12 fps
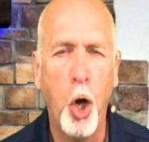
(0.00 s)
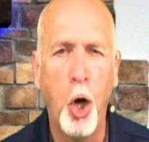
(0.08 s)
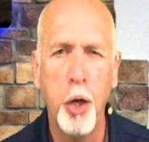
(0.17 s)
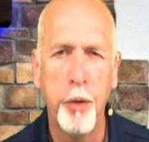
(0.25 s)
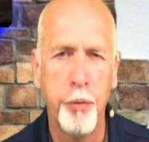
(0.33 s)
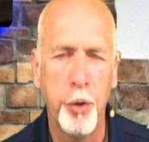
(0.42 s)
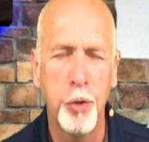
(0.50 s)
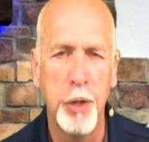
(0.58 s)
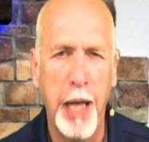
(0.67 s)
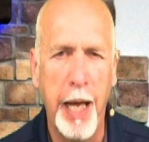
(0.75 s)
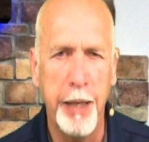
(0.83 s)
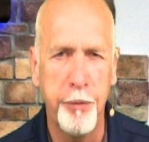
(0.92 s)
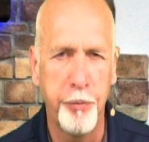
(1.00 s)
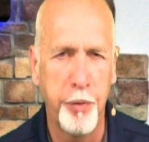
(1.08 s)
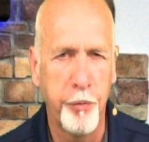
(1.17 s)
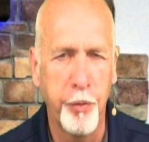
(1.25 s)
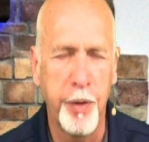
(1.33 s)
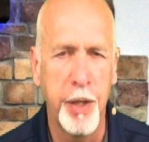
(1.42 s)
all of her life
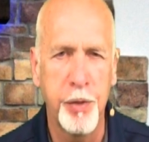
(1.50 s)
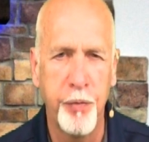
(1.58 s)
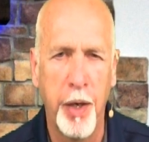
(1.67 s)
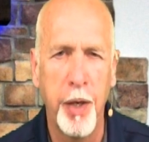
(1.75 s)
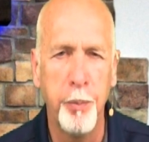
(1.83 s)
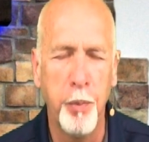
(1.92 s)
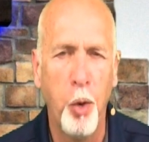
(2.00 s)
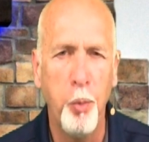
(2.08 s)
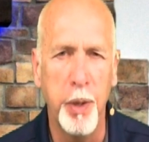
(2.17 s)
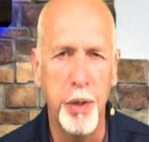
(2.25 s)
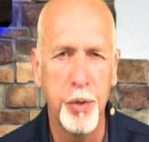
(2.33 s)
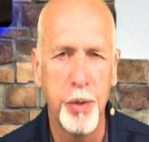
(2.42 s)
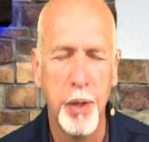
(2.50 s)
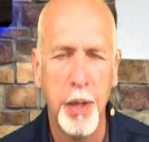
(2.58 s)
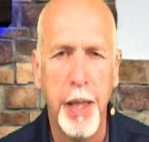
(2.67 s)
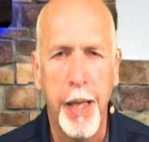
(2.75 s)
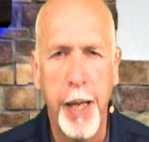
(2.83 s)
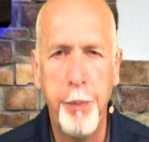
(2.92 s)
for this very moment.
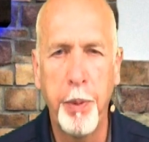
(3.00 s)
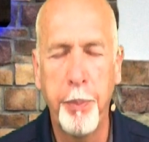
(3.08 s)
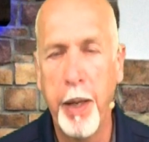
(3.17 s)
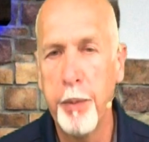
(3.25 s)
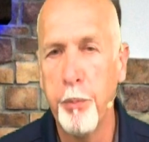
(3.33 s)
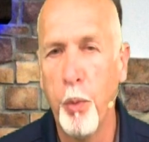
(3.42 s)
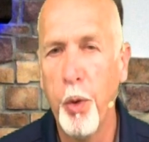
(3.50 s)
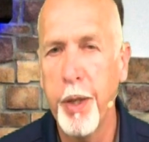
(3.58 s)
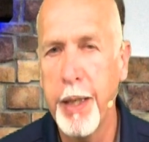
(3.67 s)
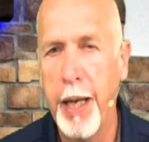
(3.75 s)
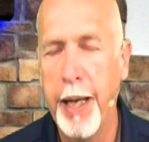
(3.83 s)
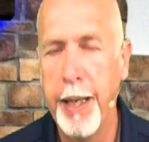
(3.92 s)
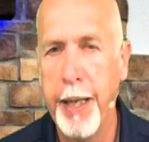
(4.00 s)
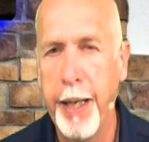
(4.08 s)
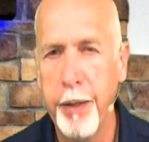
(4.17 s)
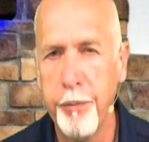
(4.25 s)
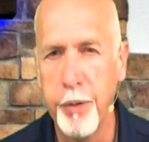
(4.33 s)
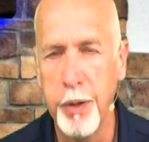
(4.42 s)
He prepared Mordecai
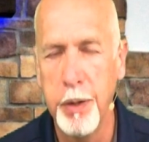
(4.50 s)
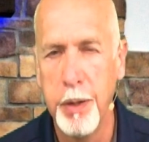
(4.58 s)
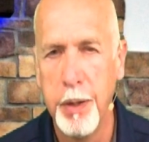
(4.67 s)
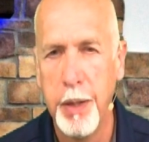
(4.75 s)
ahead of her.